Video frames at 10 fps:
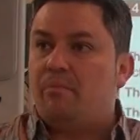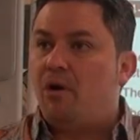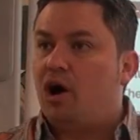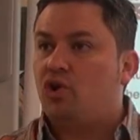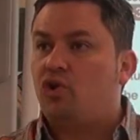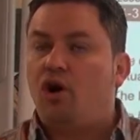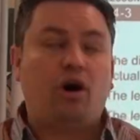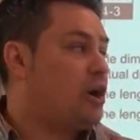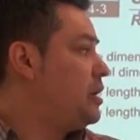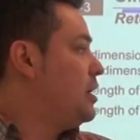model
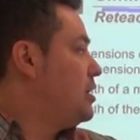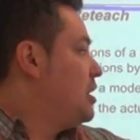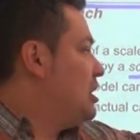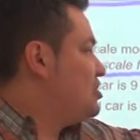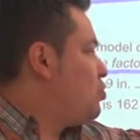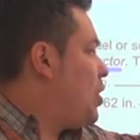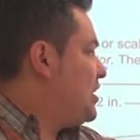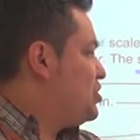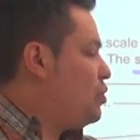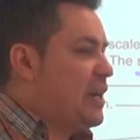car is
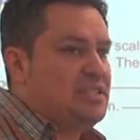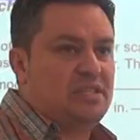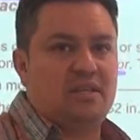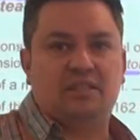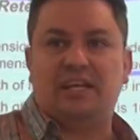1 to 18.